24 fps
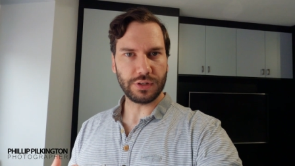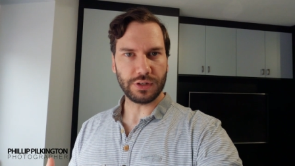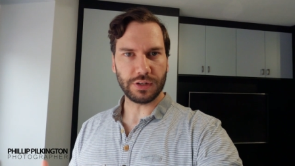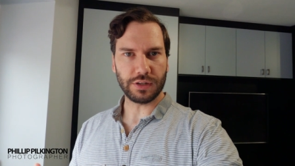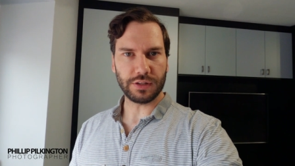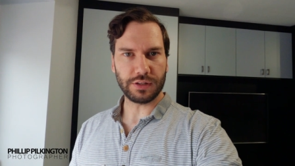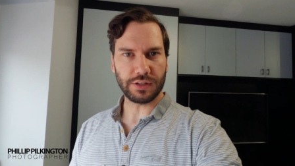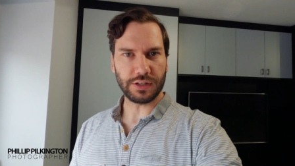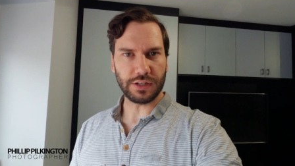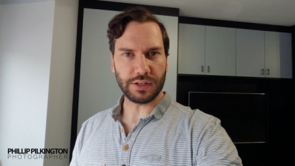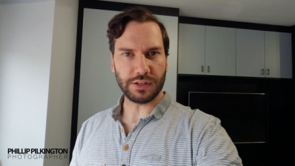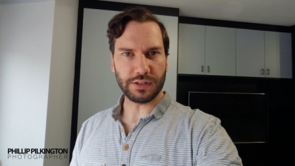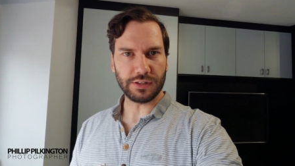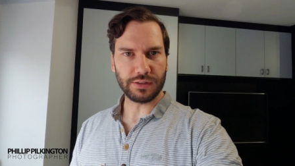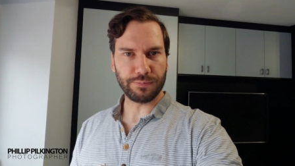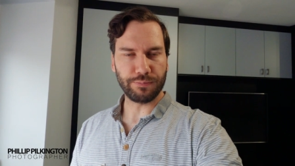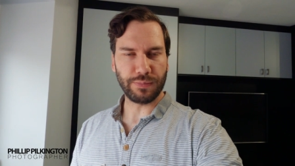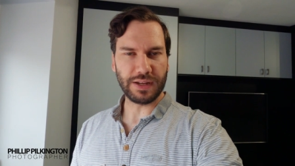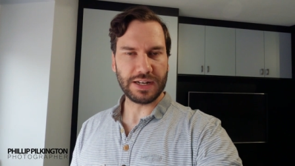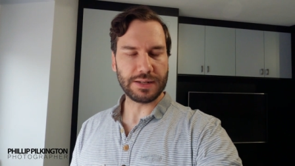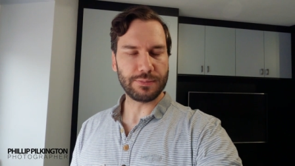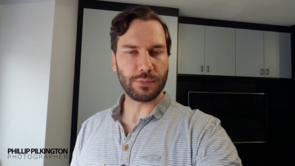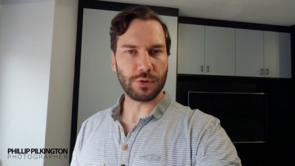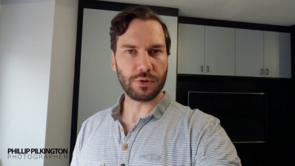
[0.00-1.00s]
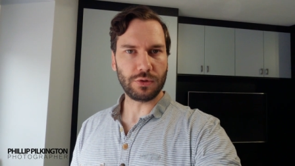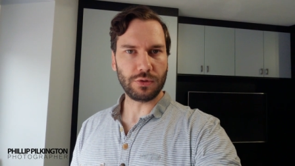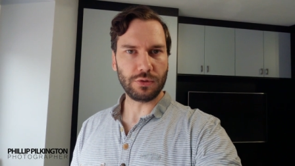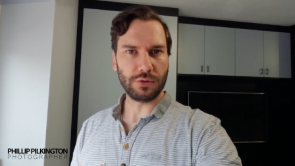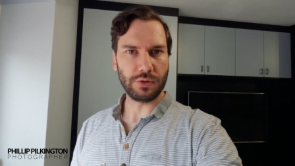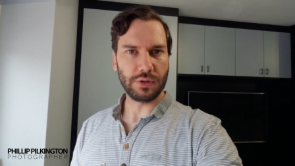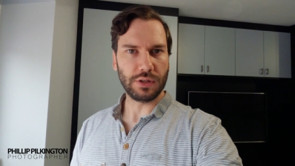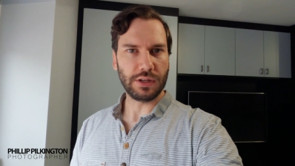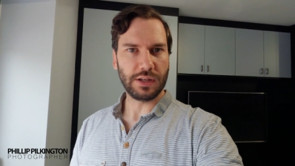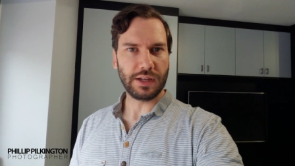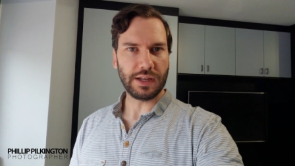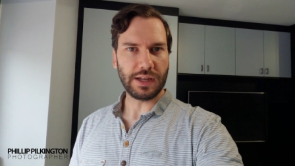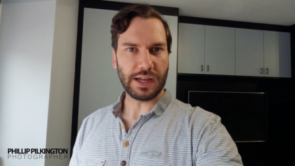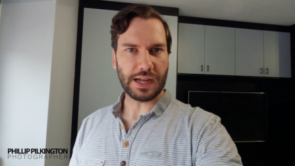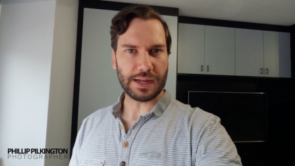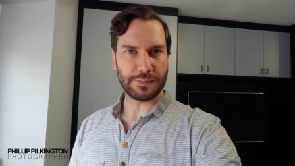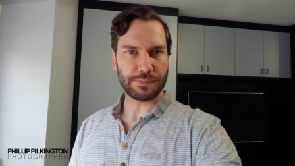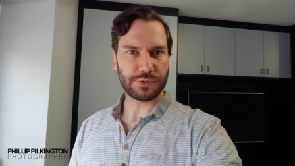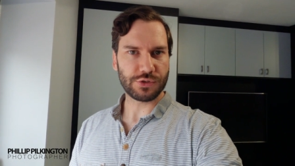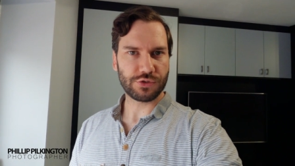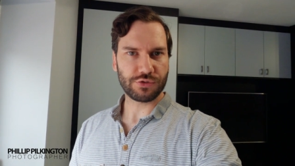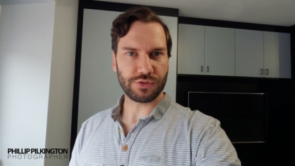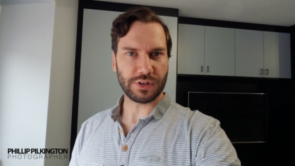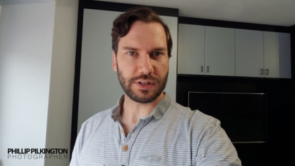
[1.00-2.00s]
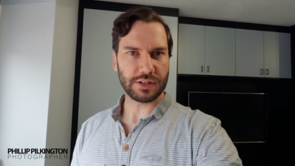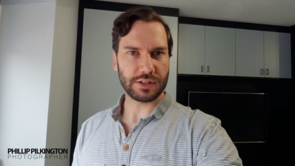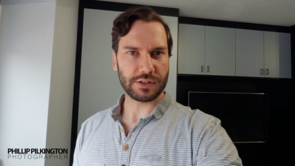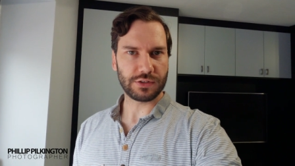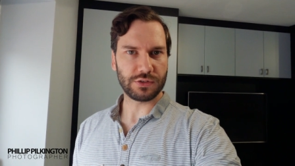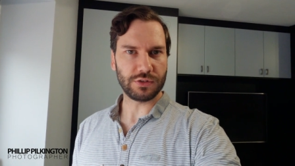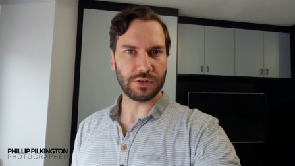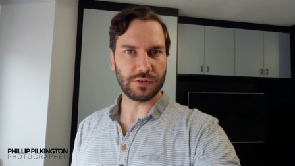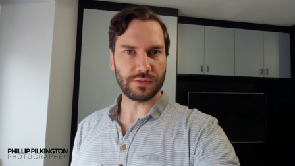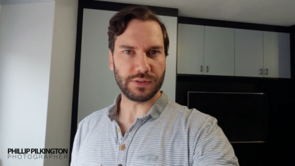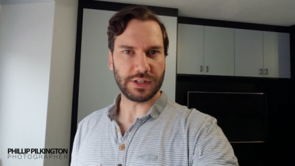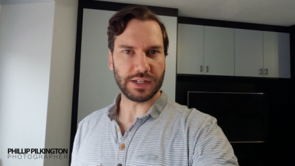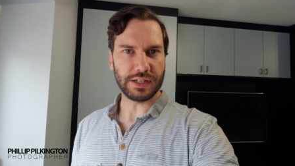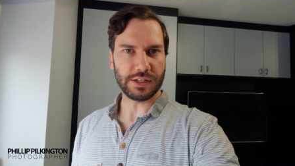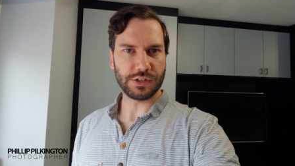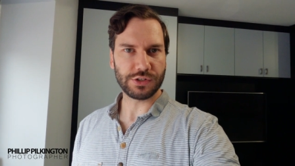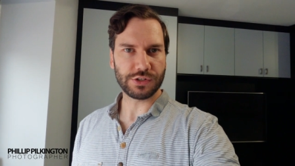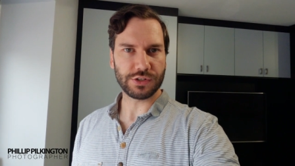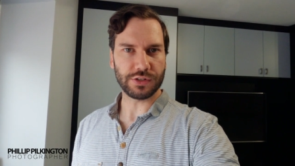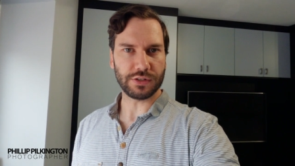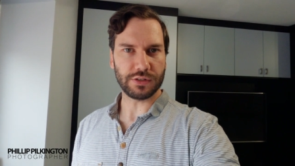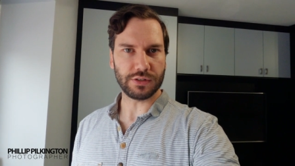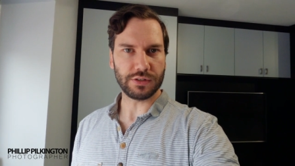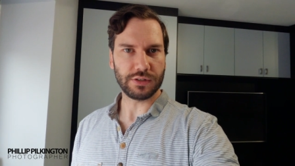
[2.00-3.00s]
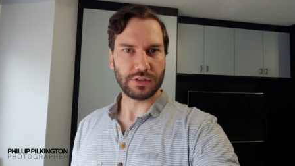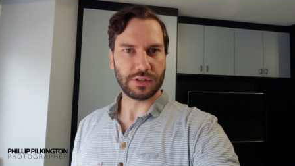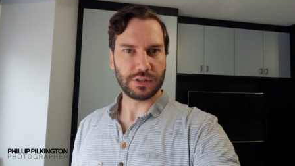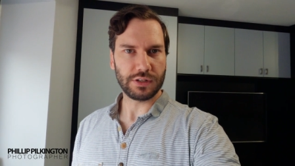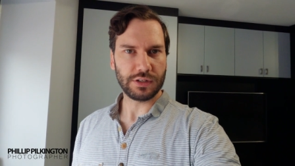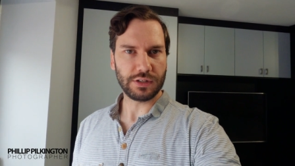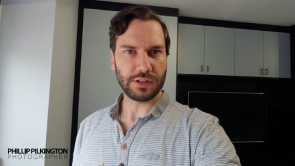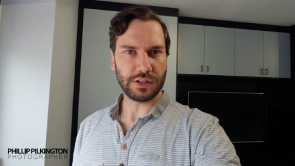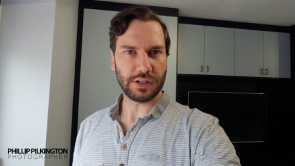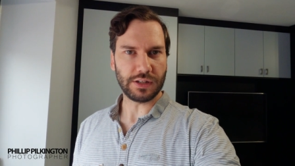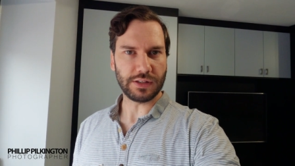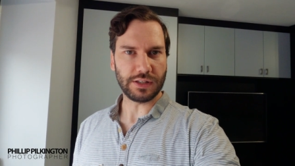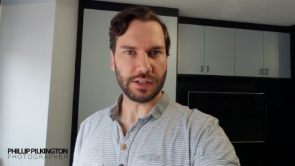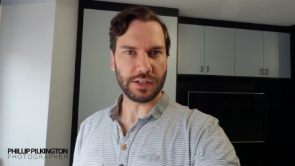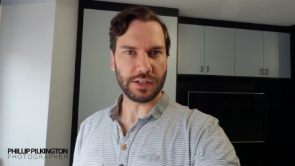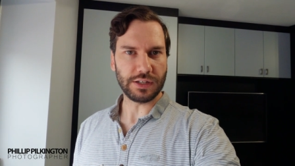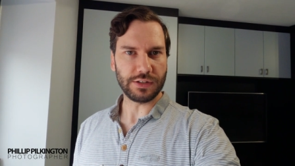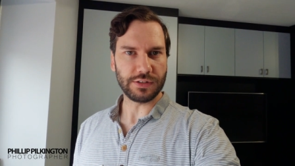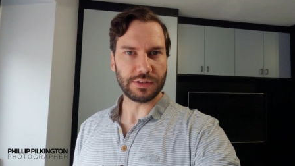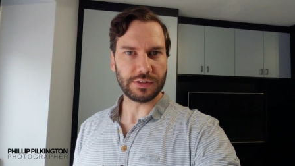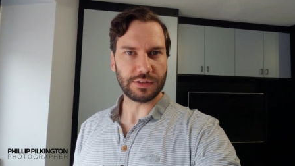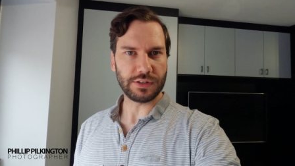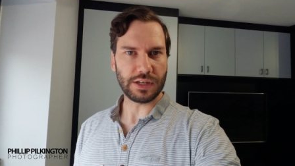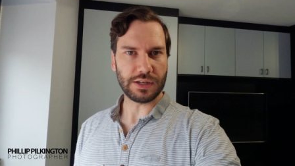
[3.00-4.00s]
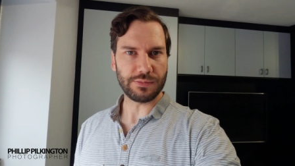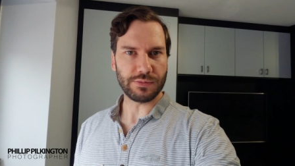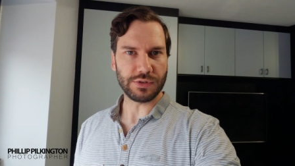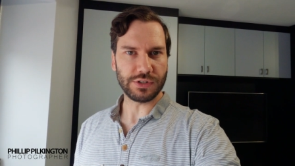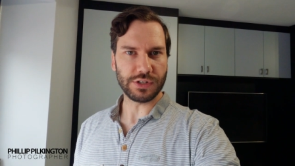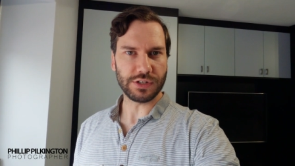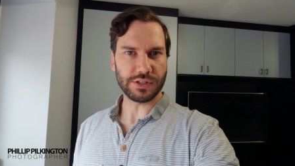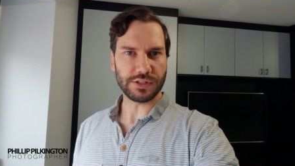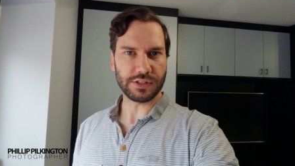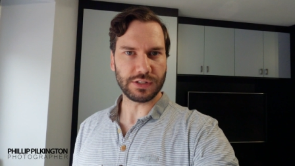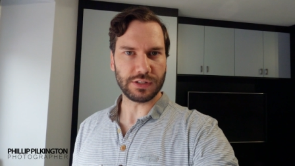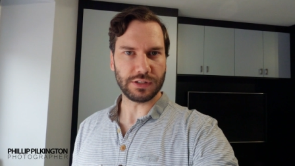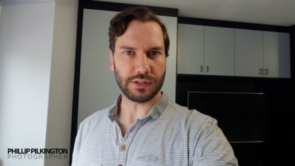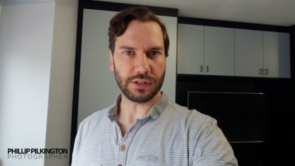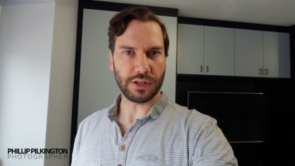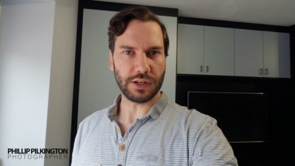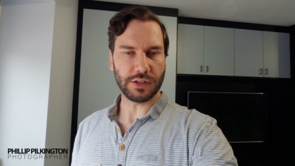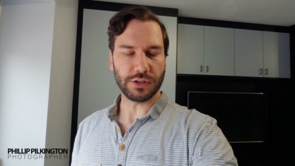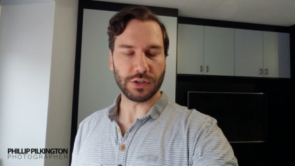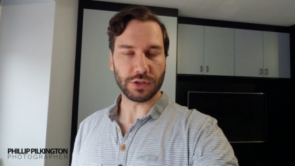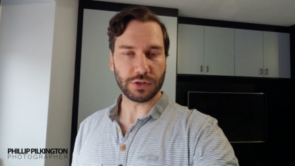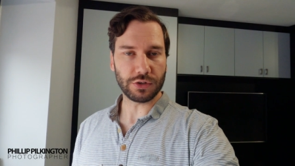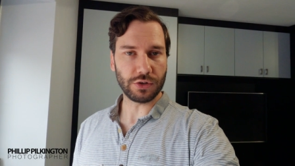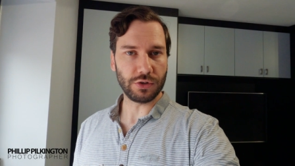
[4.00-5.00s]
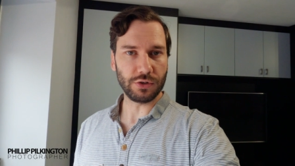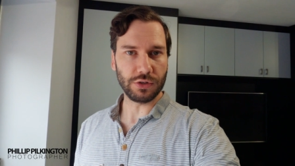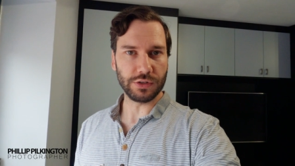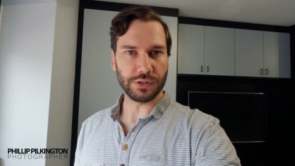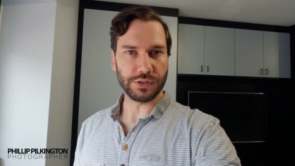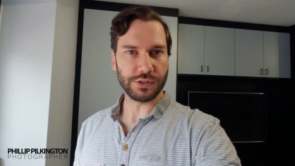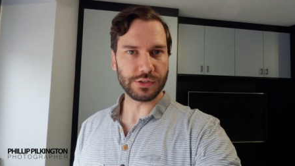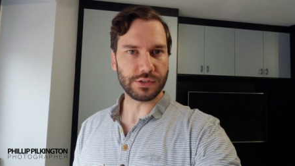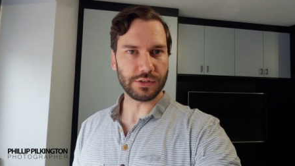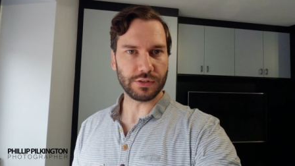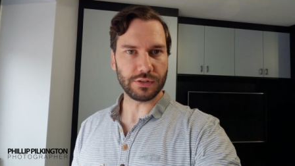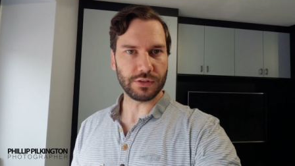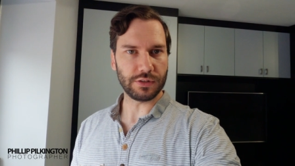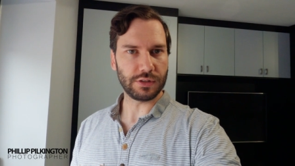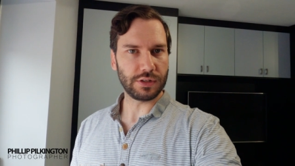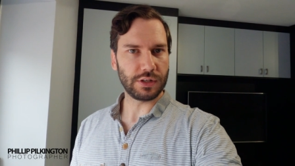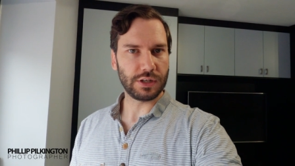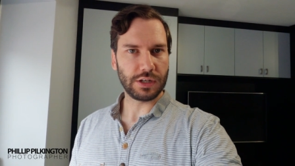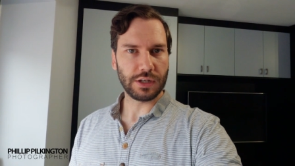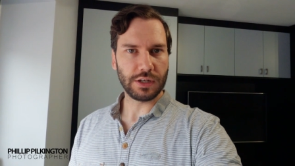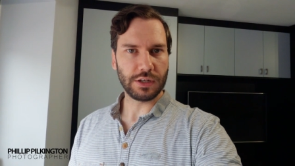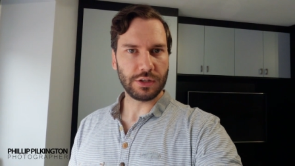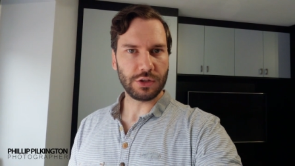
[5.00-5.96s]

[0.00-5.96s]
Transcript: you know, the minimal, abstract sort of nature of these images and, and the colours and